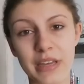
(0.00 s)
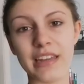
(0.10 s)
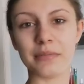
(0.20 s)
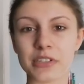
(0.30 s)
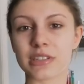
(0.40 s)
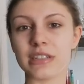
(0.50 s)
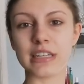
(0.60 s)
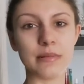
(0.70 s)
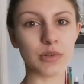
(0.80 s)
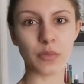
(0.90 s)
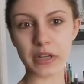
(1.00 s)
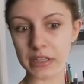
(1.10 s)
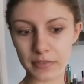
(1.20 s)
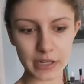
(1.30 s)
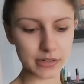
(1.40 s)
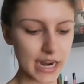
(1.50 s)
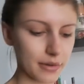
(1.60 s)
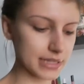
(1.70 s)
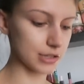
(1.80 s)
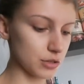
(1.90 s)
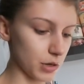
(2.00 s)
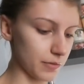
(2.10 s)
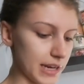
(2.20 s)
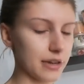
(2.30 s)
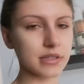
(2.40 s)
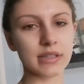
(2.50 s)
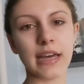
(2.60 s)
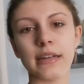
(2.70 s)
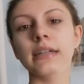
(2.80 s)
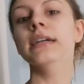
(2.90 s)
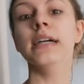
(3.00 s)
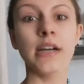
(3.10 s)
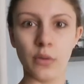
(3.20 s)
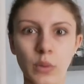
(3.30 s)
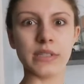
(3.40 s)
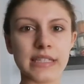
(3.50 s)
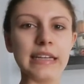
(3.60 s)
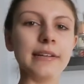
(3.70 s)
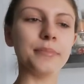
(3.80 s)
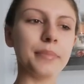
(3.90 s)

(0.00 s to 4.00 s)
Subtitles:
bit, I'm just gonna keep doing weekly video diaries and do more videos and then we'll see.